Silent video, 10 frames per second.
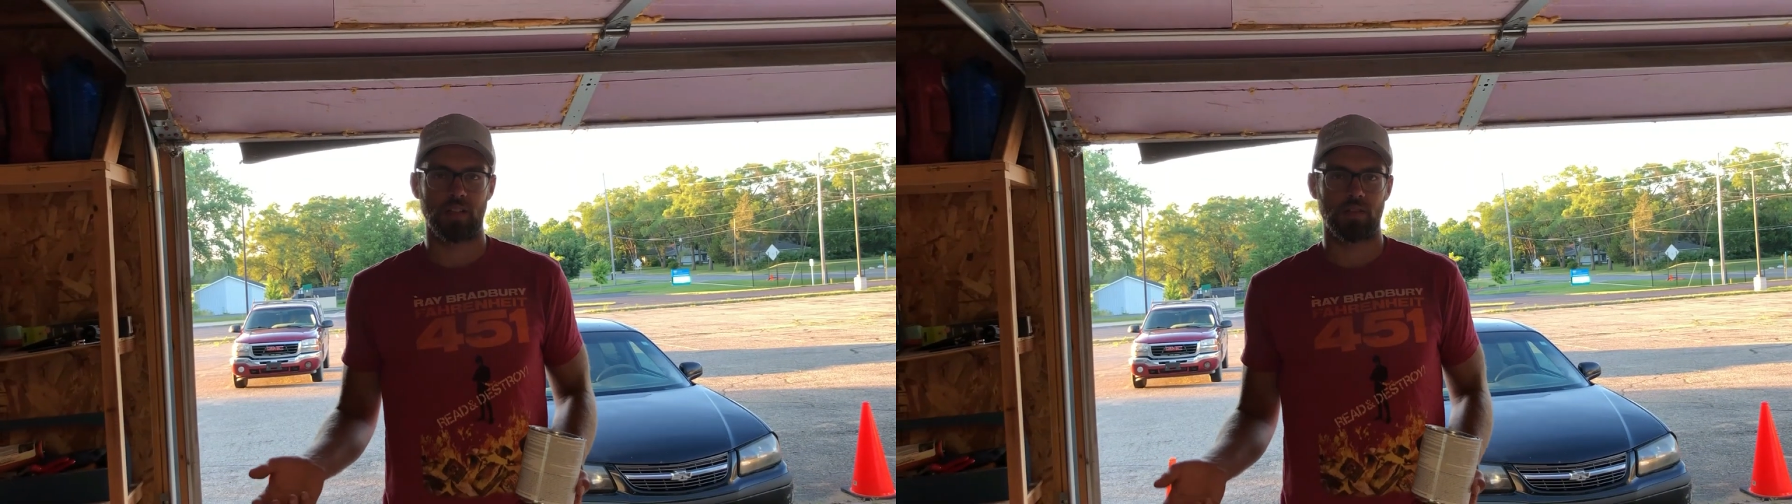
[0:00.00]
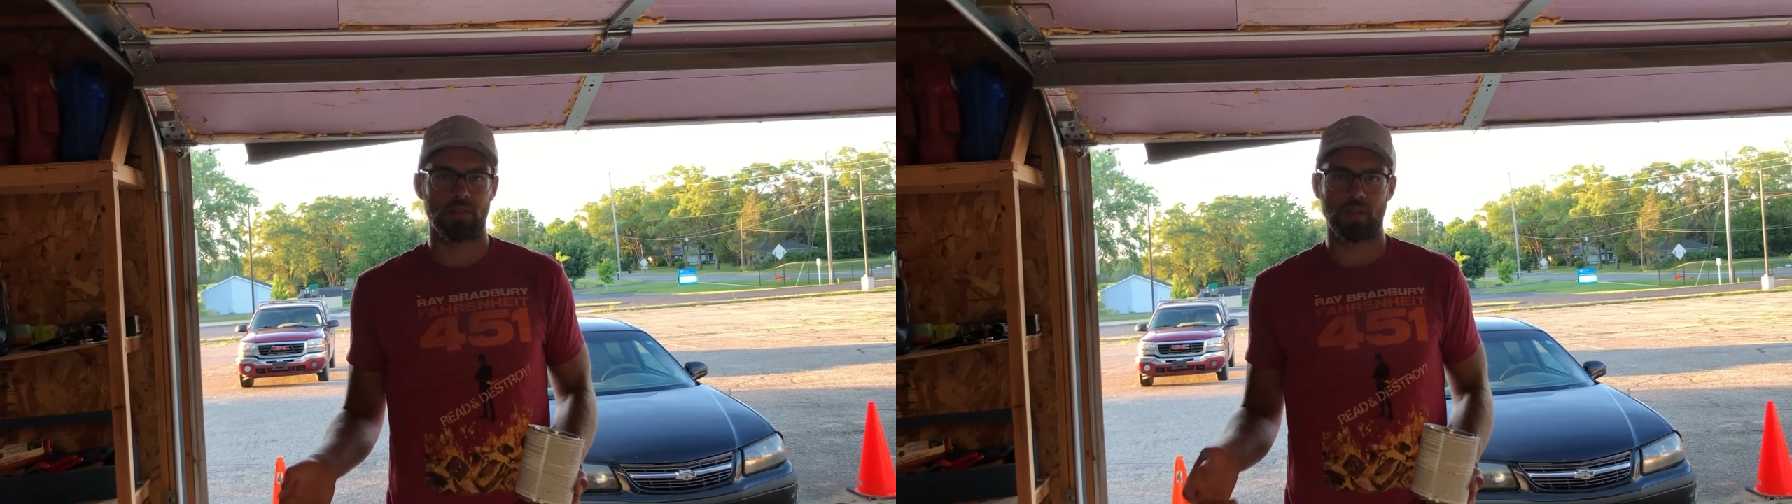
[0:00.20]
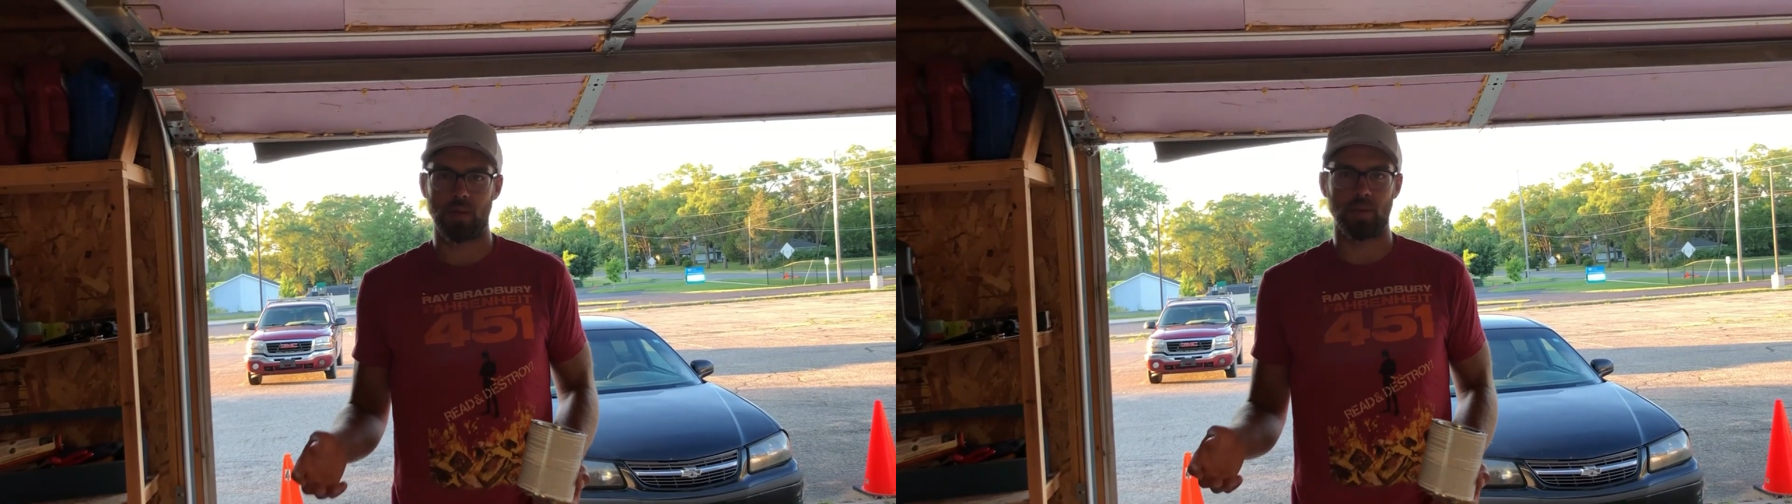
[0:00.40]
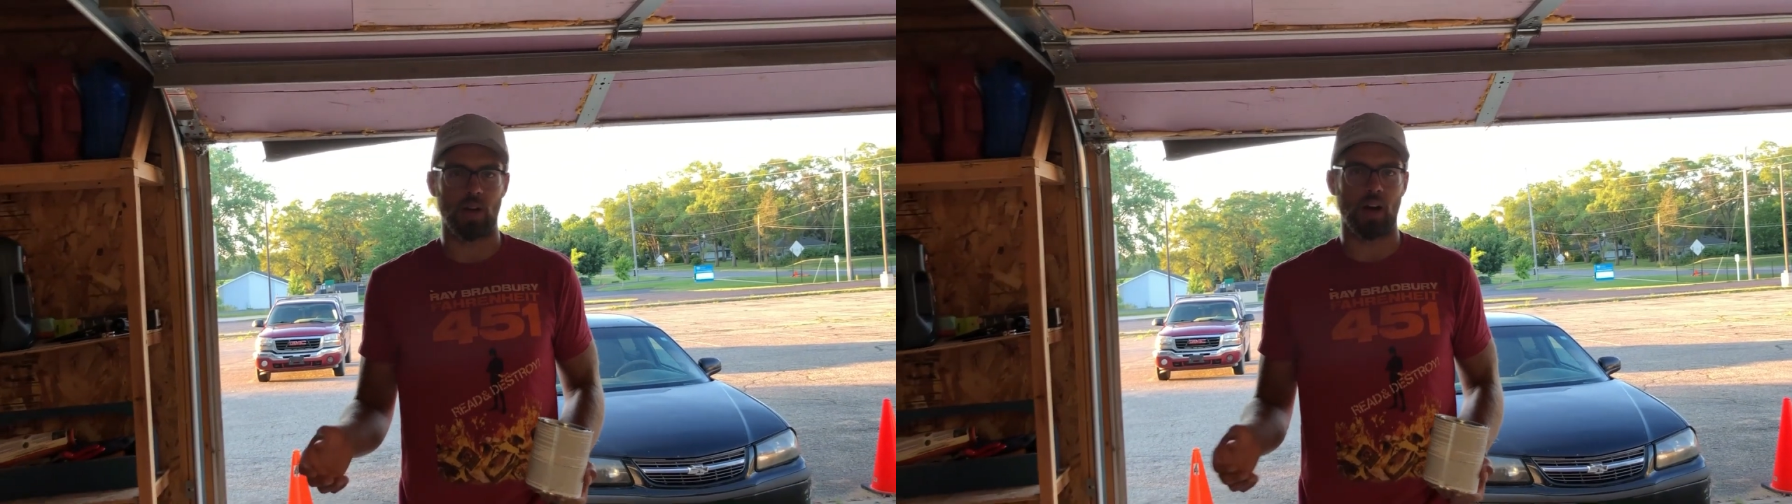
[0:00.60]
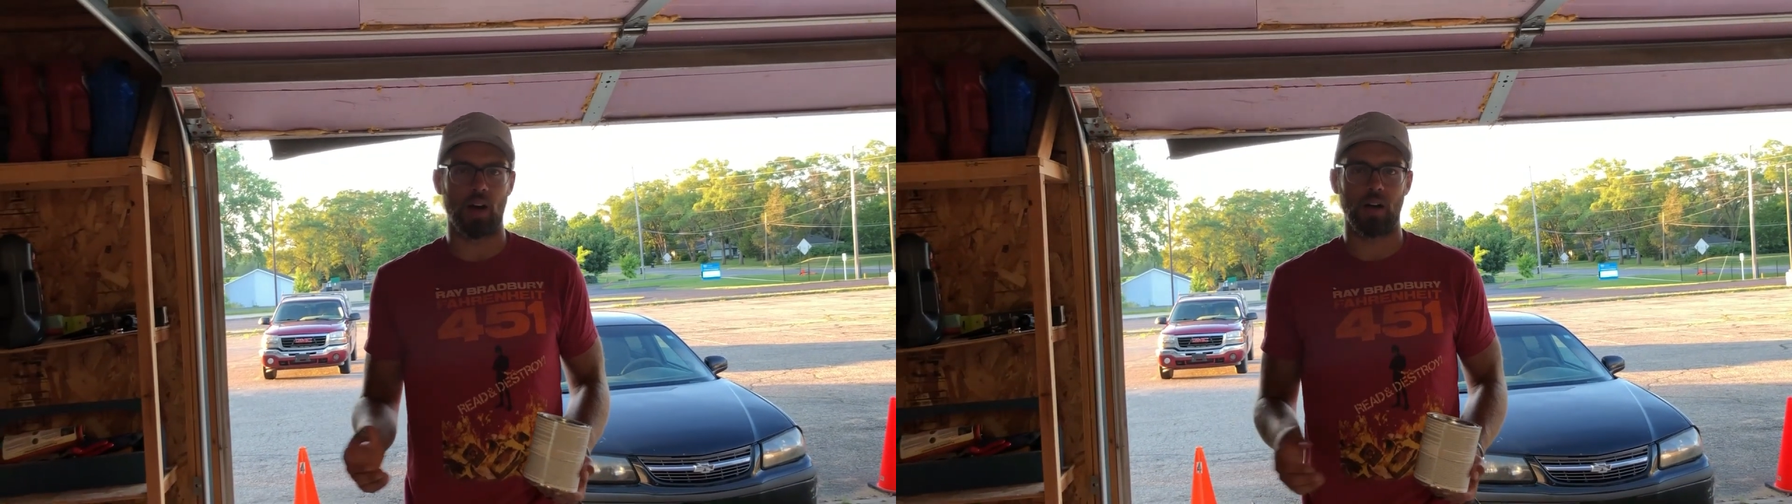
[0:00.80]
scrape it
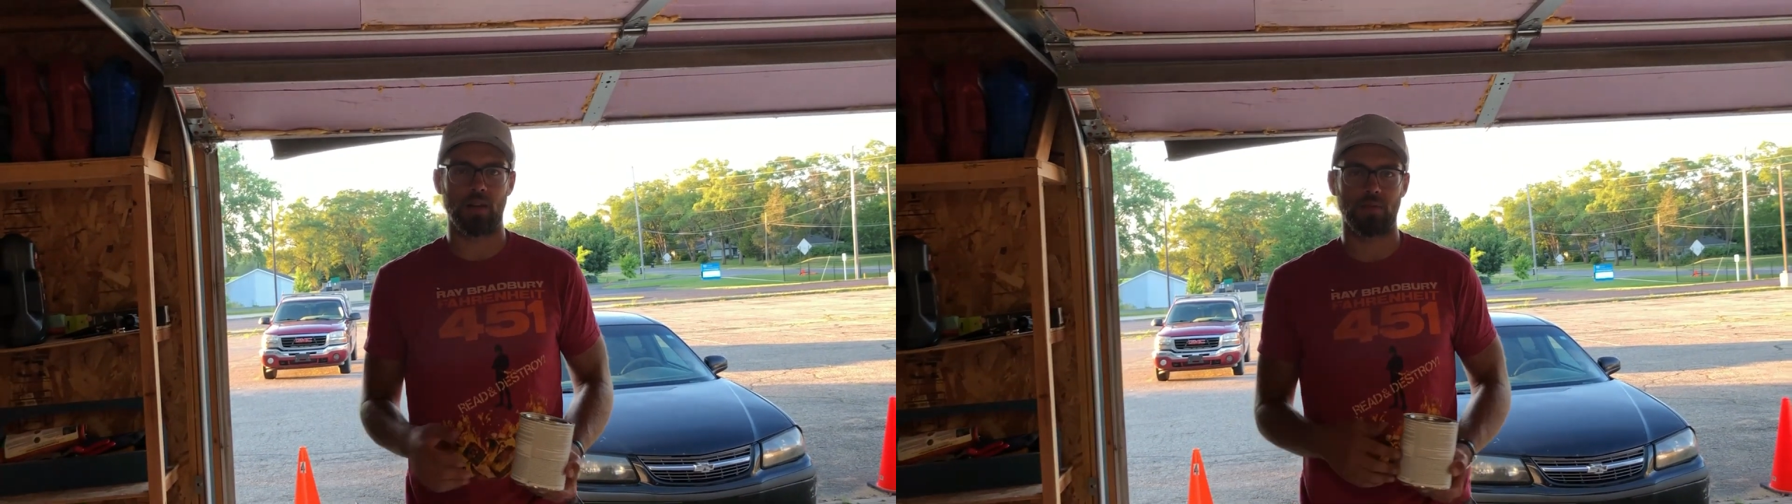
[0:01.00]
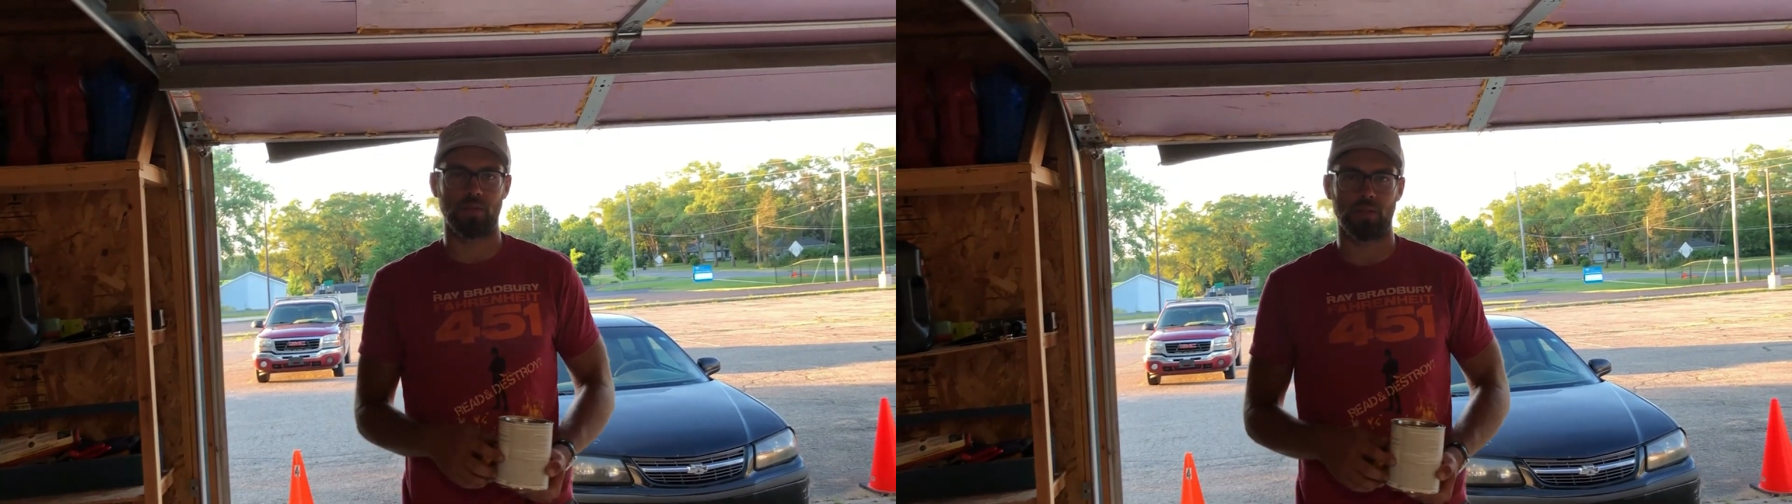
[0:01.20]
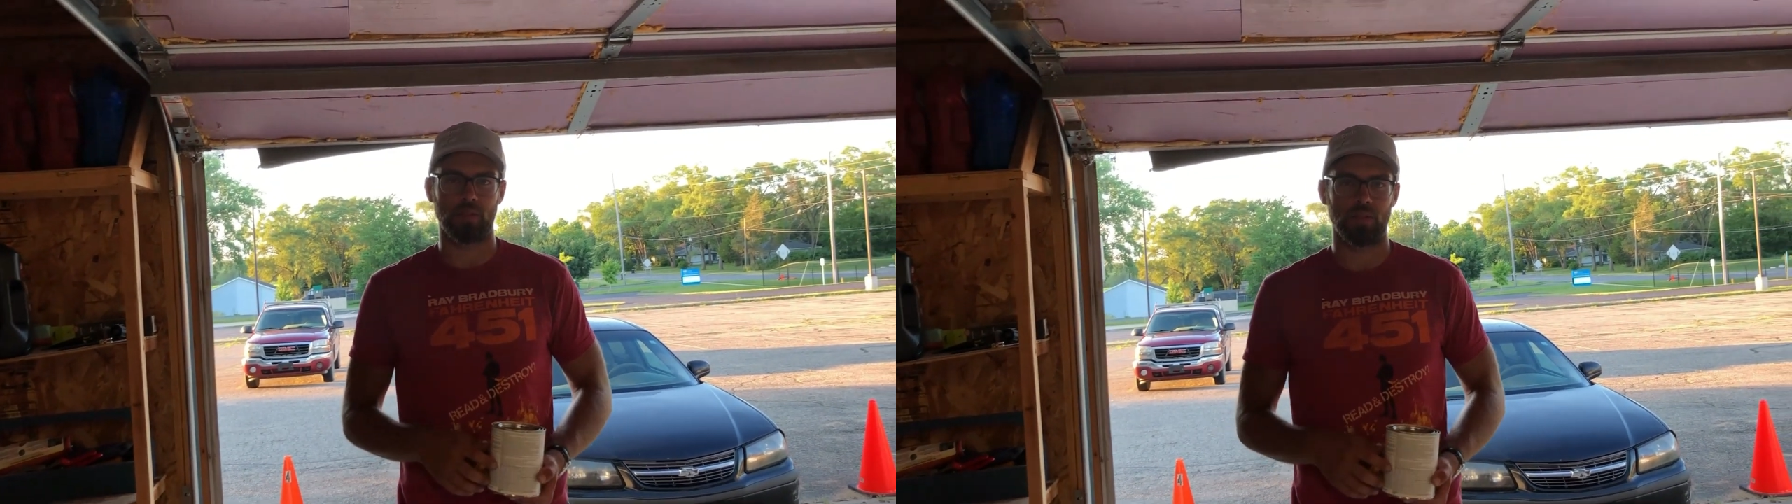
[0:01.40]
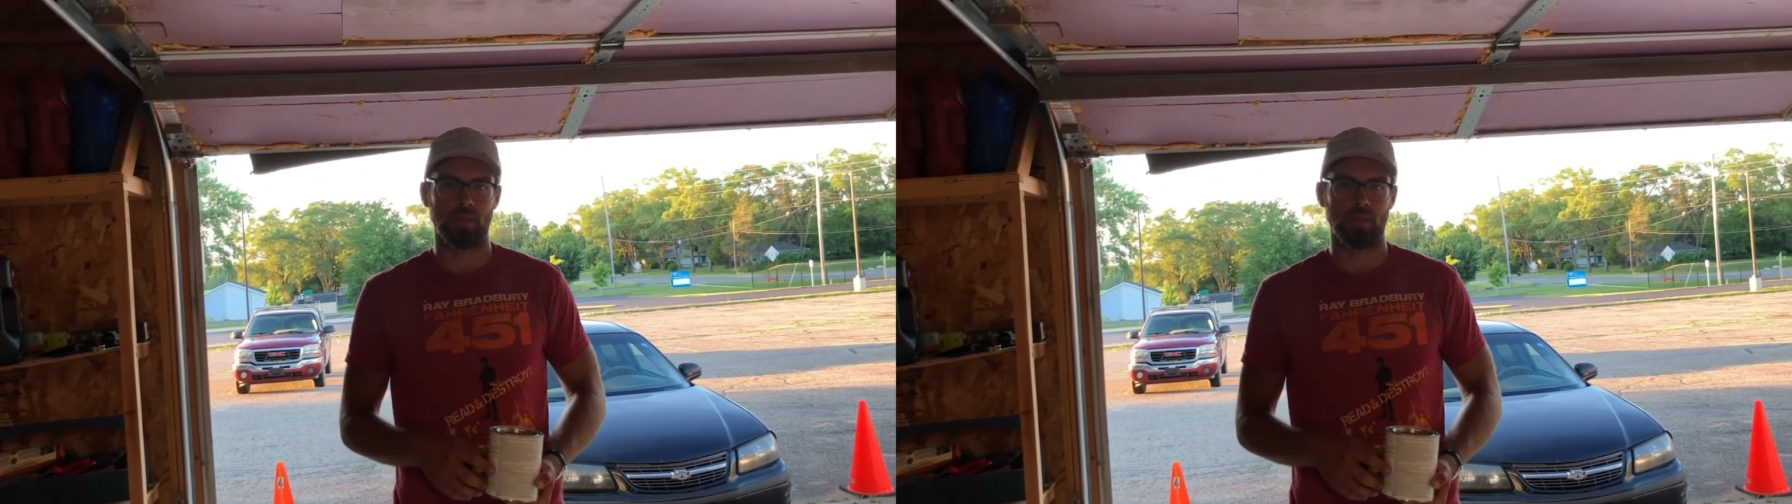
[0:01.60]
off or